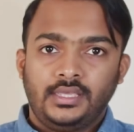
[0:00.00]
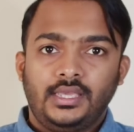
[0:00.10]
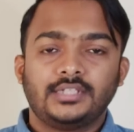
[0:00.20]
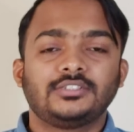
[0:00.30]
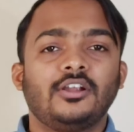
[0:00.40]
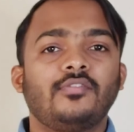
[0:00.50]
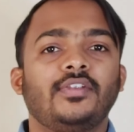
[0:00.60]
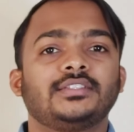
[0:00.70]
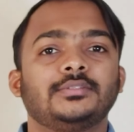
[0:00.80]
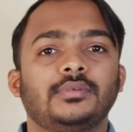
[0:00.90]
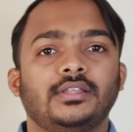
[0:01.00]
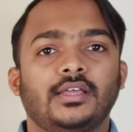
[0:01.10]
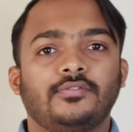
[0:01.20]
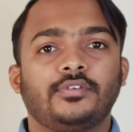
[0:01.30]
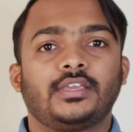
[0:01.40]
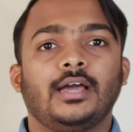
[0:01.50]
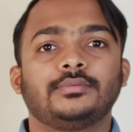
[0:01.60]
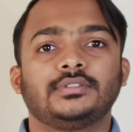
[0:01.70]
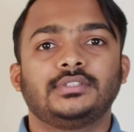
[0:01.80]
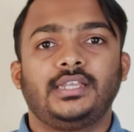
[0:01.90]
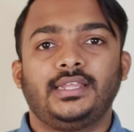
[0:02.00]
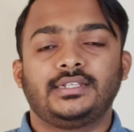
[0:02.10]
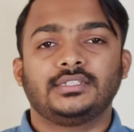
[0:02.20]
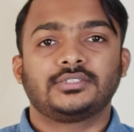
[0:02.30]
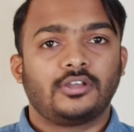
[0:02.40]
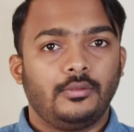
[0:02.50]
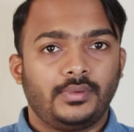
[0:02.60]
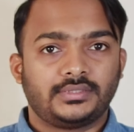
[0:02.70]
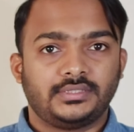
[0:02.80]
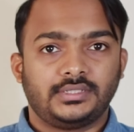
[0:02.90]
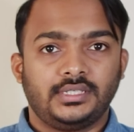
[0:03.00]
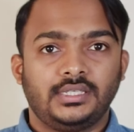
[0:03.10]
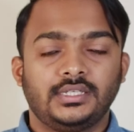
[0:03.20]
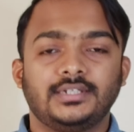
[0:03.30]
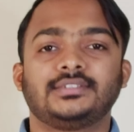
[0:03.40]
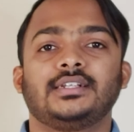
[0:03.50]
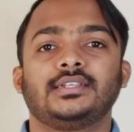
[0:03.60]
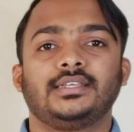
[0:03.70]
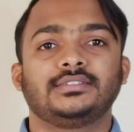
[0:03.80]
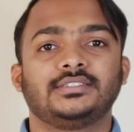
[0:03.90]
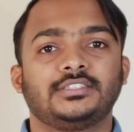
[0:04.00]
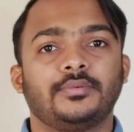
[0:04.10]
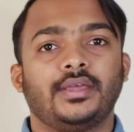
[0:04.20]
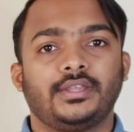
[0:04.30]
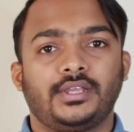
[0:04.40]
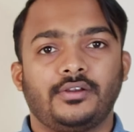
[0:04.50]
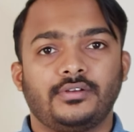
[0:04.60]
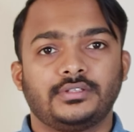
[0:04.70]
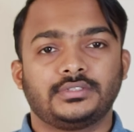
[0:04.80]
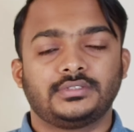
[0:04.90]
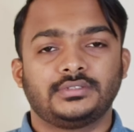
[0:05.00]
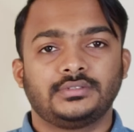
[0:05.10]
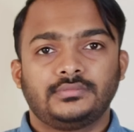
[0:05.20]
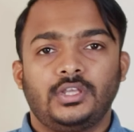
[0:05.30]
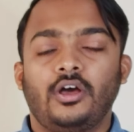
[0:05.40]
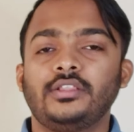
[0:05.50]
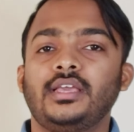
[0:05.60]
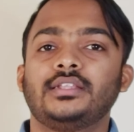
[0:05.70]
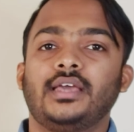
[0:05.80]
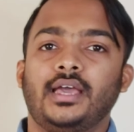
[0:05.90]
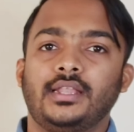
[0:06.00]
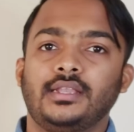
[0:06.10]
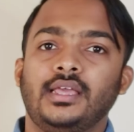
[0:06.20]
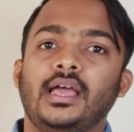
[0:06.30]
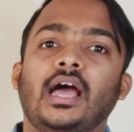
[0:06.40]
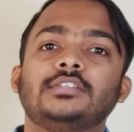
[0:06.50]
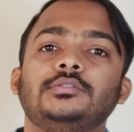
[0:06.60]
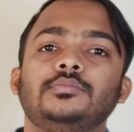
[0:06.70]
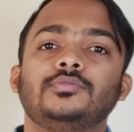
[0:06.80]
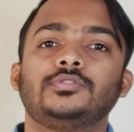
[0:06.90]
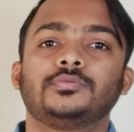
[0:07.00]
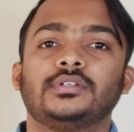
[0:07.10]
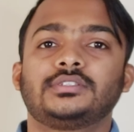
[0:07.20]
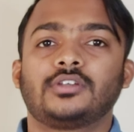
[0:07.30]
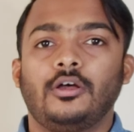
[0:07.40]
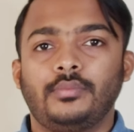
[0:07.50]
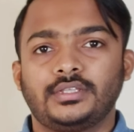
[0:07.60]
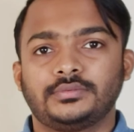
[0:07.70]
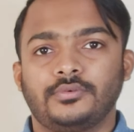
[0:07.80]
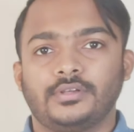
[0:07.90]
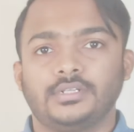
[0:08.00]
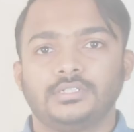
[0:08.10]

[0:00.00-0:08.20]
It's not flexible enough to capture the data's complexity, resulting in systematic errors. On the other hand, as we move towards complex model,